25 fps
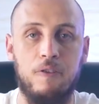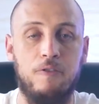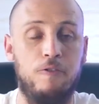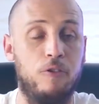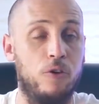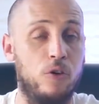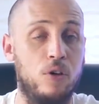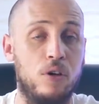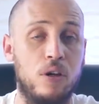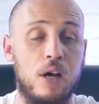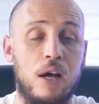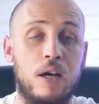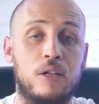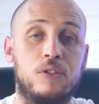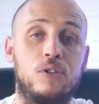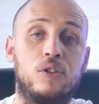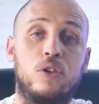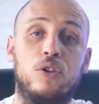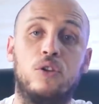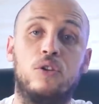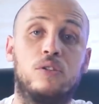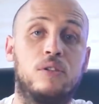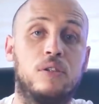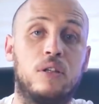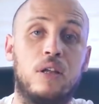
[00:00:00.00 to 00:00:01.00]
for you guys to
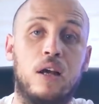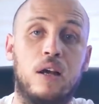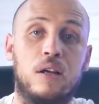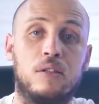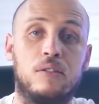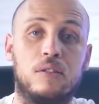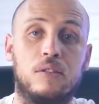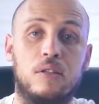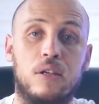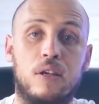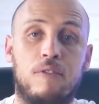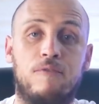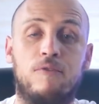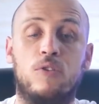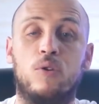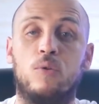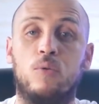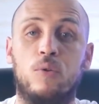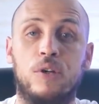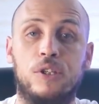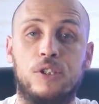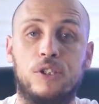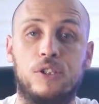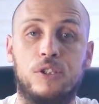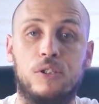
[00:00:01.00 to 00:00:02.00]
utilize if you
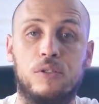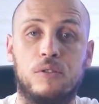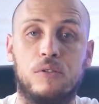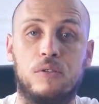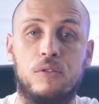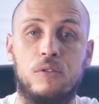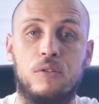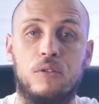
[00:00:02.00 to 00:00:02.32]
wish